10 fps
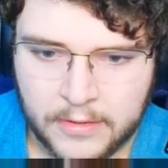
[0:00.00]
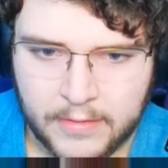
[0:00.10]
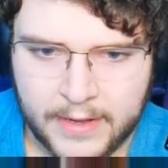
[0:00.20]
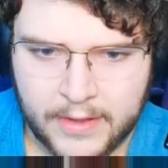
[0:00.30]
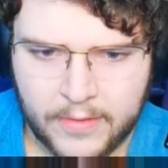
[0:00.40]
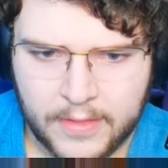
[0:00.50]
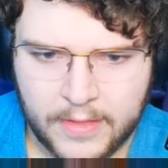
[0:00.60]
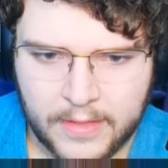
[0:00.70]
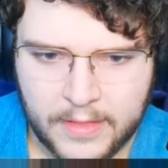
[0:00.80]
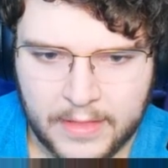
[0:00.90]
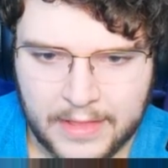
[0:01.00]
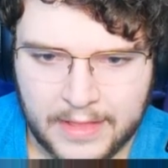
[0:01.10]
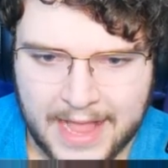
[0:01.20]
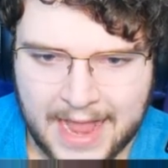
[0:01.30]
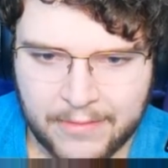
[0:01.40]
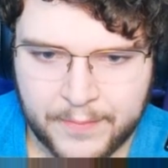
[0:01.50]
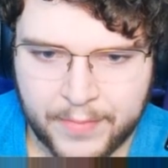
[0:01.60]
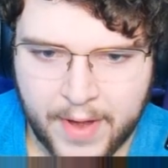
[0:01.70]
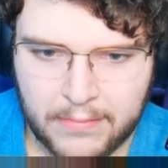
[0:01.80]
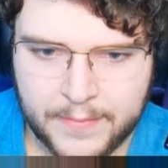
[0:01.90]
Well, that would
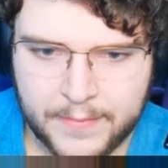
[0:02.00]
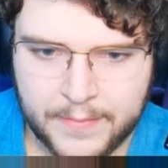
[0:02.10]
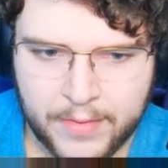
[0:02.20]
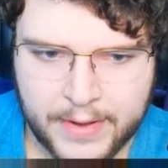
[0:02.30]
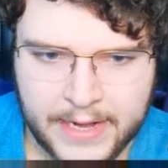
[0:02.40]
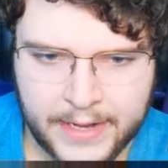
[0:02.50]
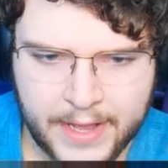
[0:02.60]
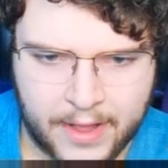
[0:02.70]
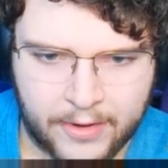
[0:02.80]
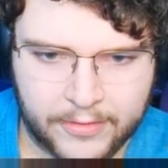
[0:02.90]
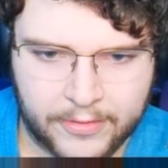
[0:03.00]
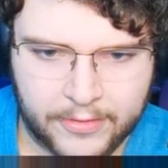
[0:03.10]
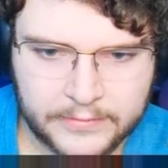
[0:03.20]
probably be where we need to go.